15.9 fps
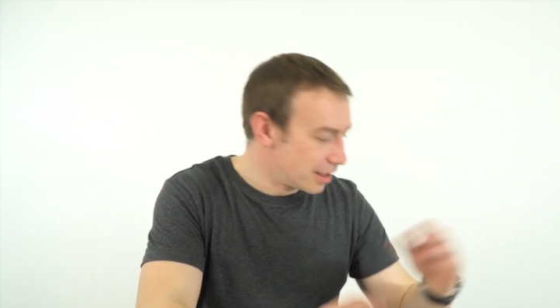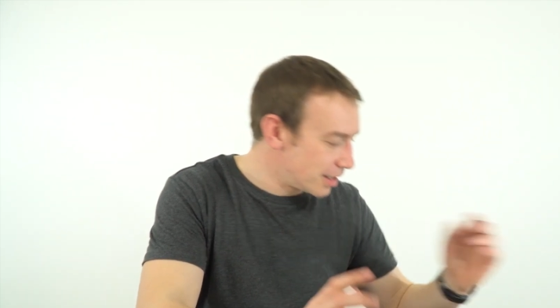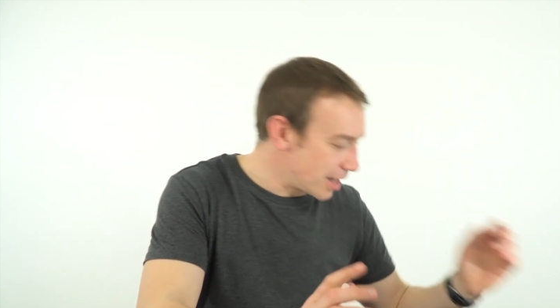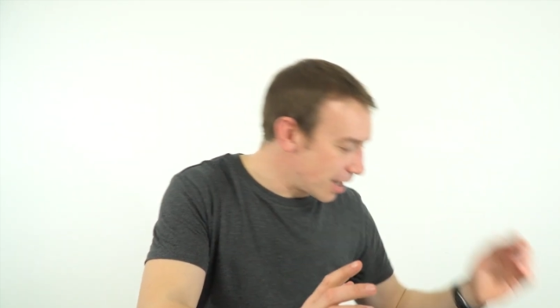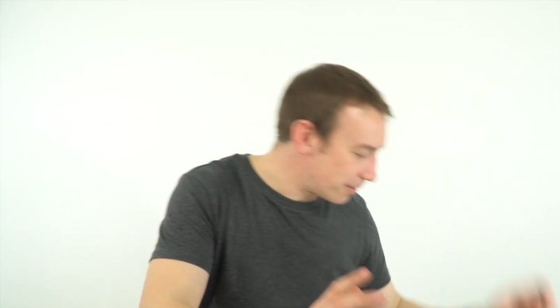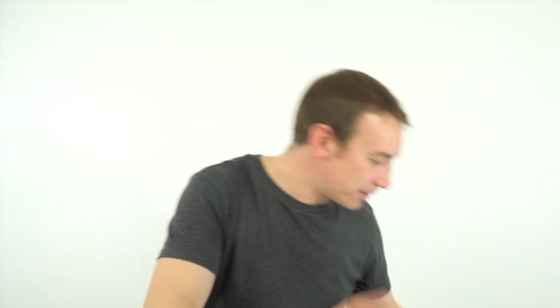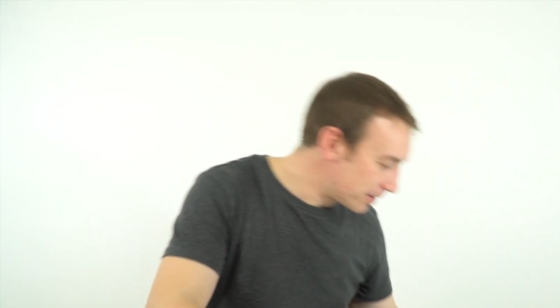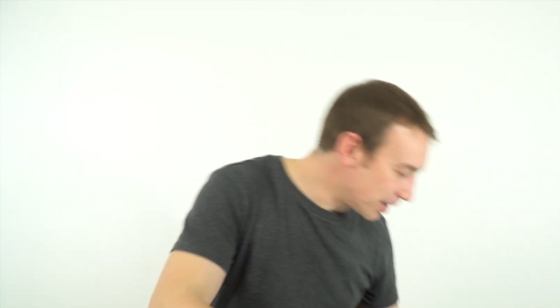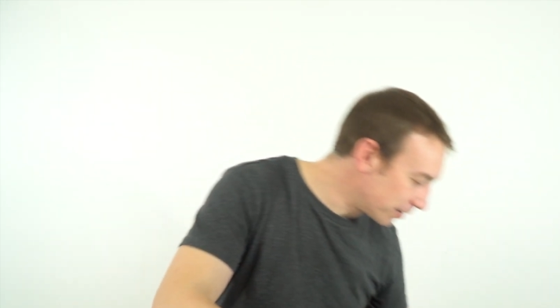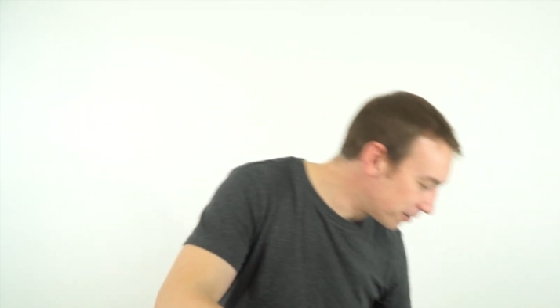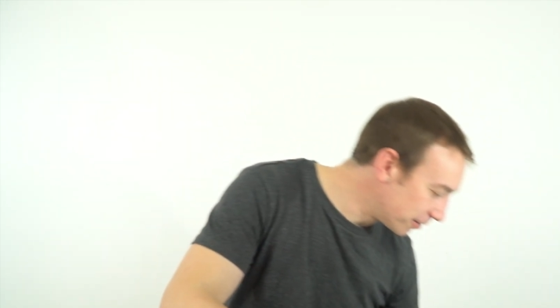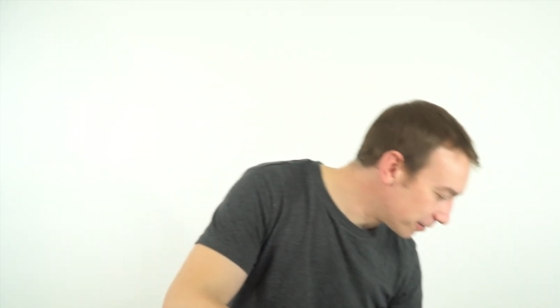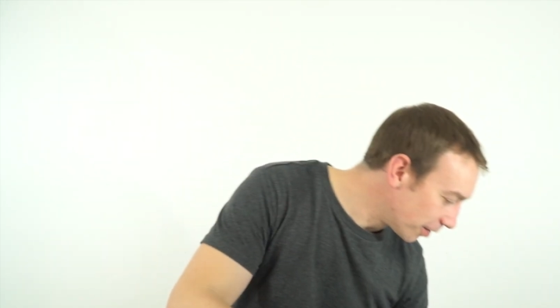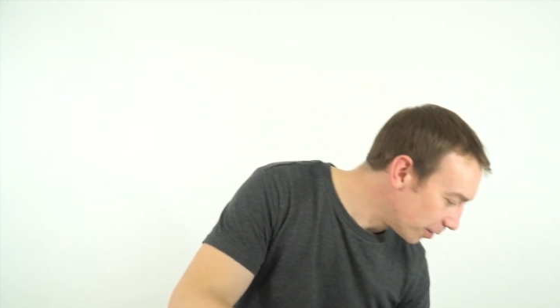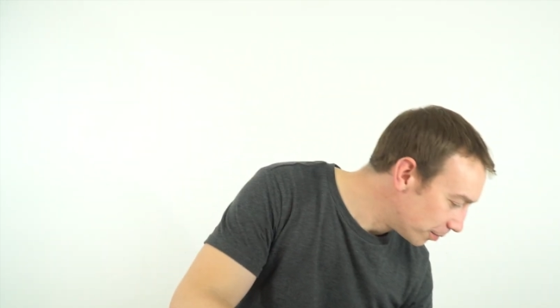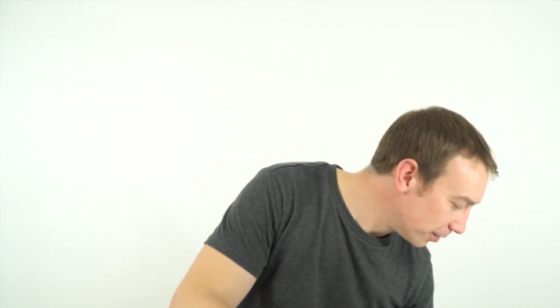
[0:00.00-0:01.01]
Now, for the next
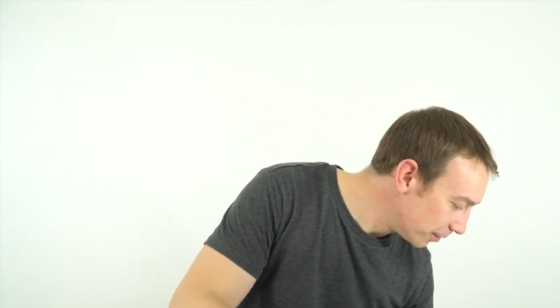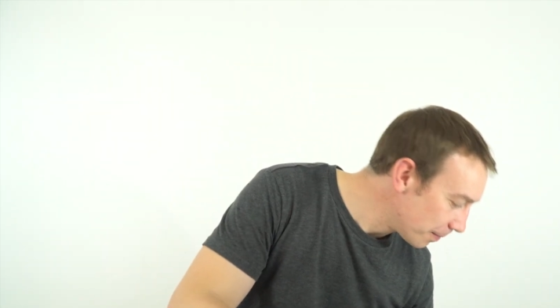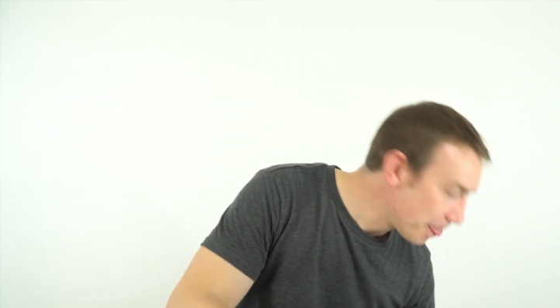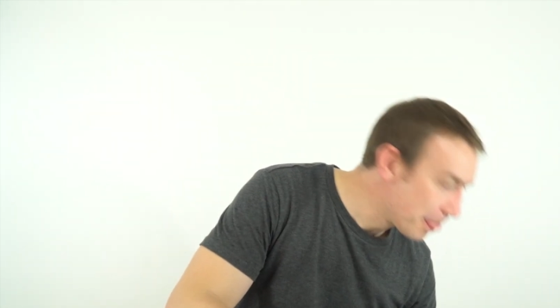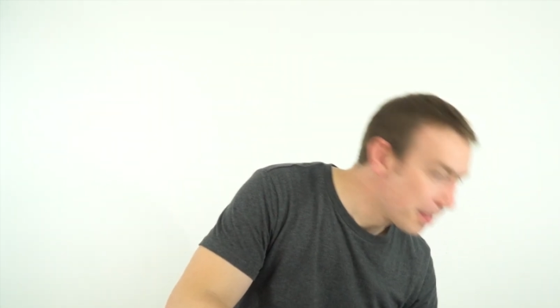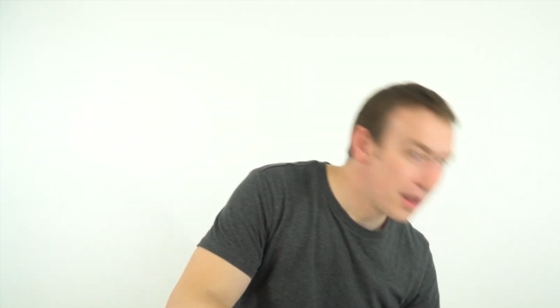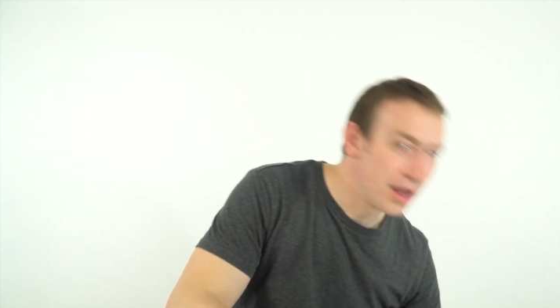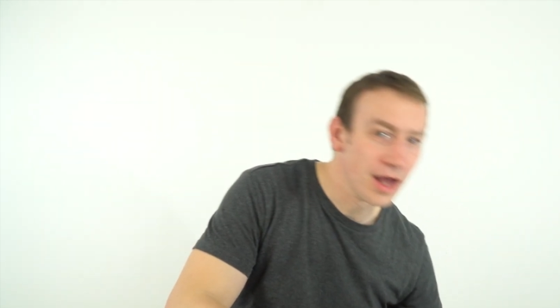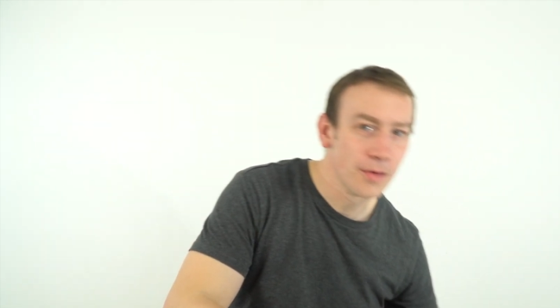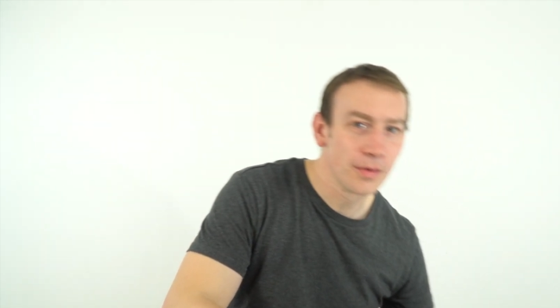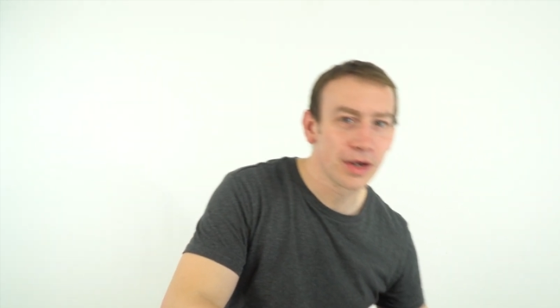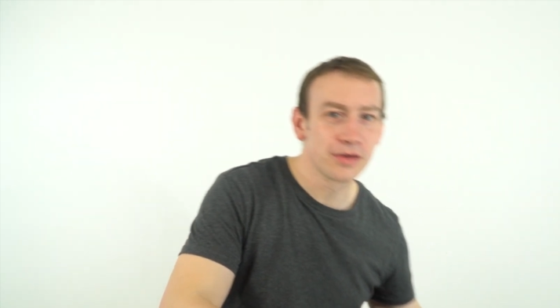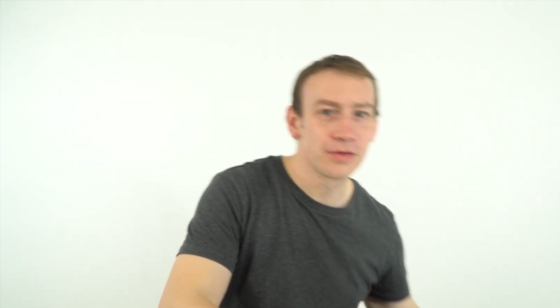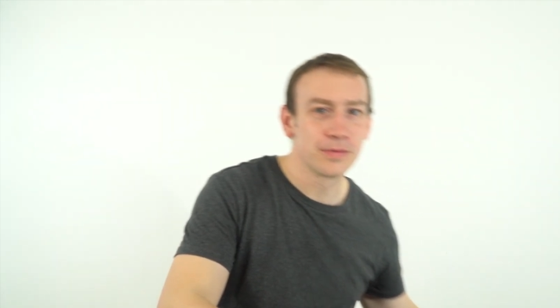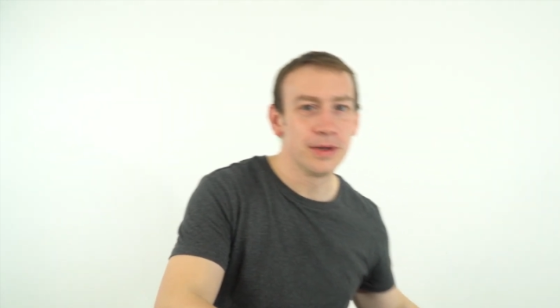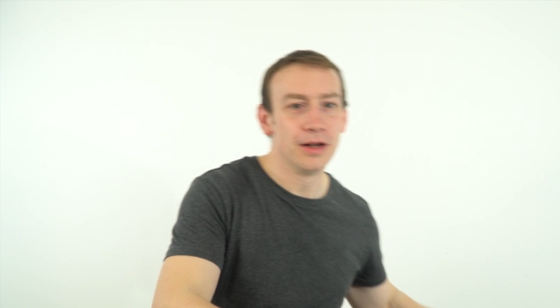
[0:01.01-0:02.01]
example, uh, we're
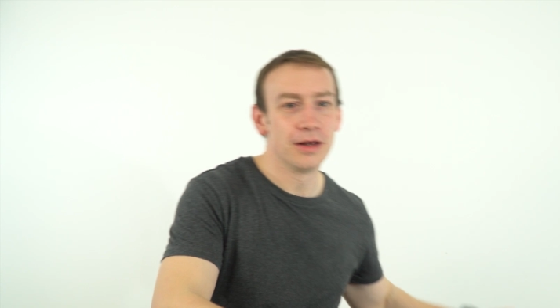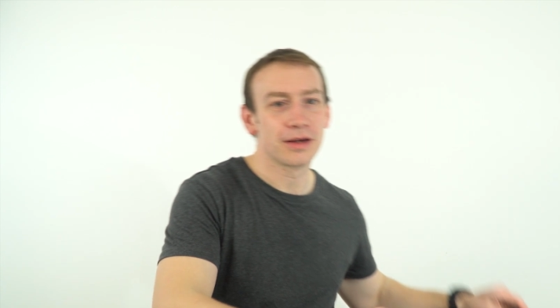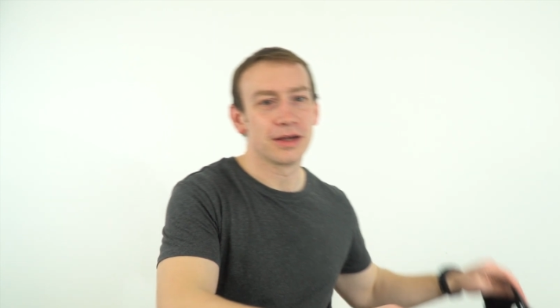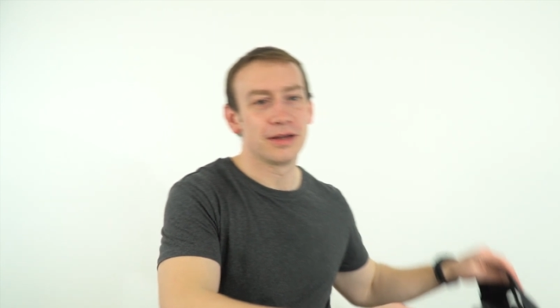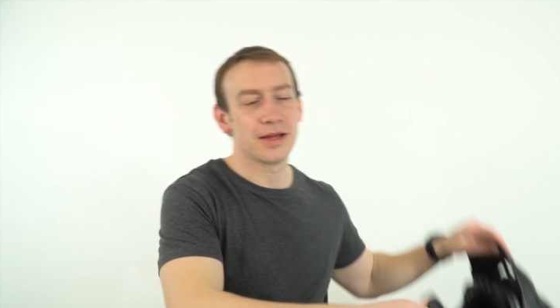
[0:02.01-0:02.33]
going to be look